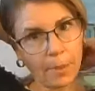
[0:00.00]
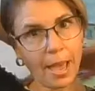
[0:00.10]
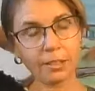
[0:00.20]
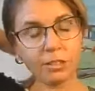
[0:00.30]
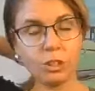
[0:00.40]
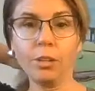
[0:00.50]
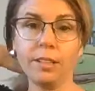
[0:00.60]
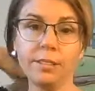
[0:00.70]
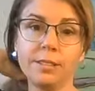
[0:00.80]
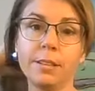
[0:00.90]
past you
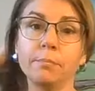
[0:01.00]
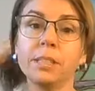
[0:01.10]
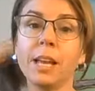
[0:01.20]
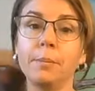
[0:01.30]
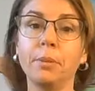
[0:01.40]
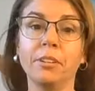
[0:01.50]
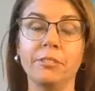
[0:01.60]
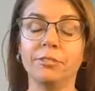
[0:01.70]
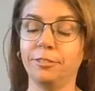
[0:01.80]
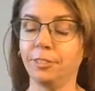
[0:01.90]
got some type
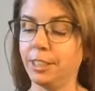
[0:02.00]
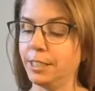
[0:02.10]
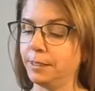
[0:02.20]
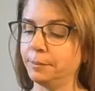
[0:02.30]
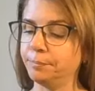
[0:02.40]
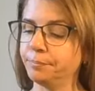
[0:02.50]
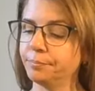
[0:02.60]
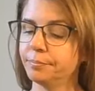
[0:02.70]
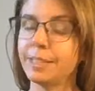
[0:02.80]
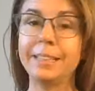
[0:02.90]
of um,
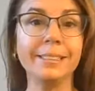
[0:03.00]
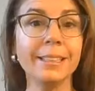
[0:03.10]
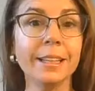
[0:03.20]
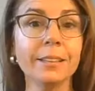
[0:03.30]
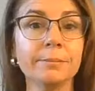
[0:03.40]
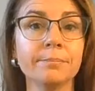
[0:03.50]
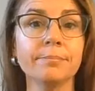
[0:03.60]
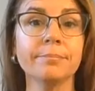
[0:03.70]
idea,